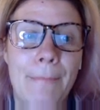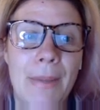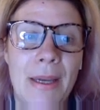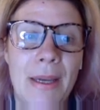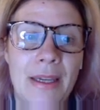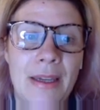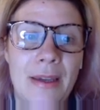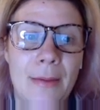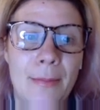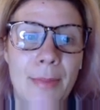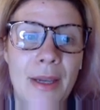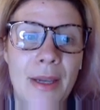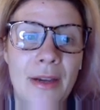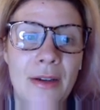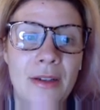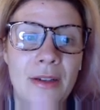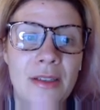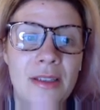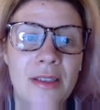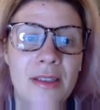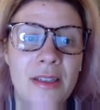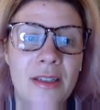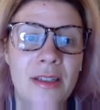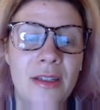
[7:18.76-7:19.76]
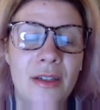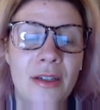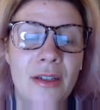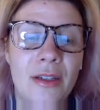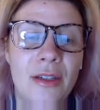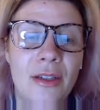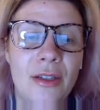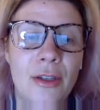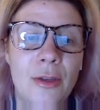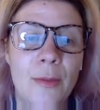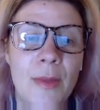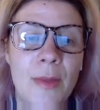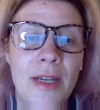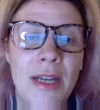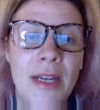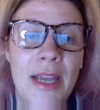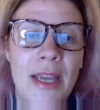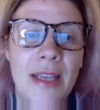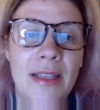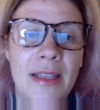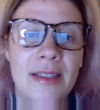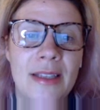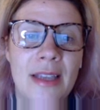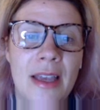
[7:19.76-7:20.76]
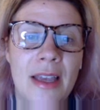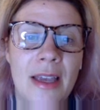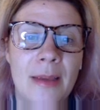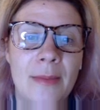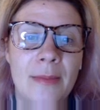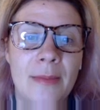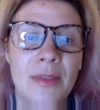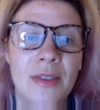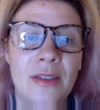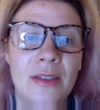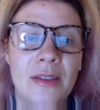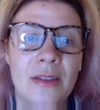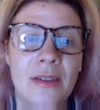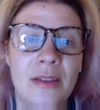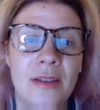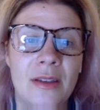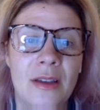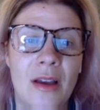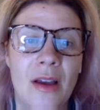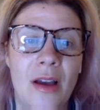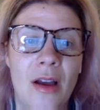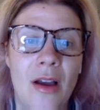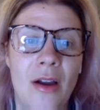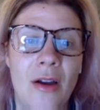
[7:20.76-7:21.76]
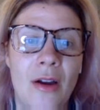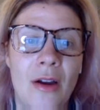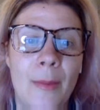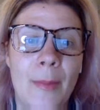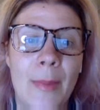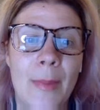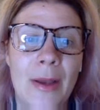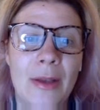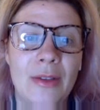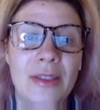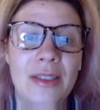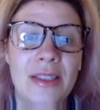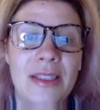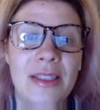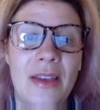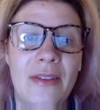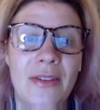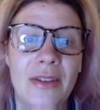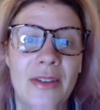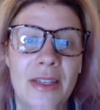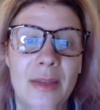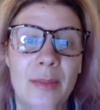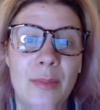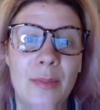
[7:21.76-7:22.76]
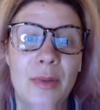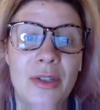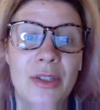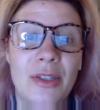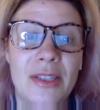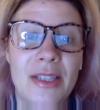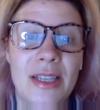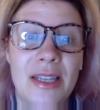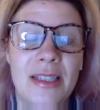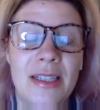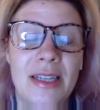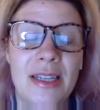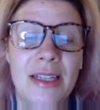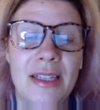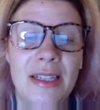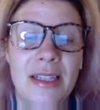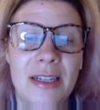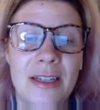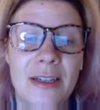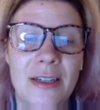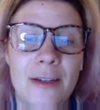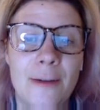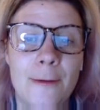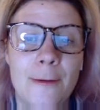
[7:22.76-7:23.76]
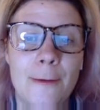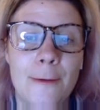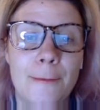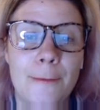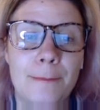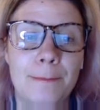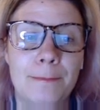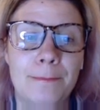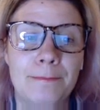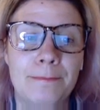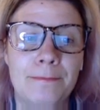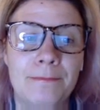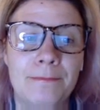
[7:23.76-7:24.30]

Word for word: By comparison, human enzymes are about 70% identical.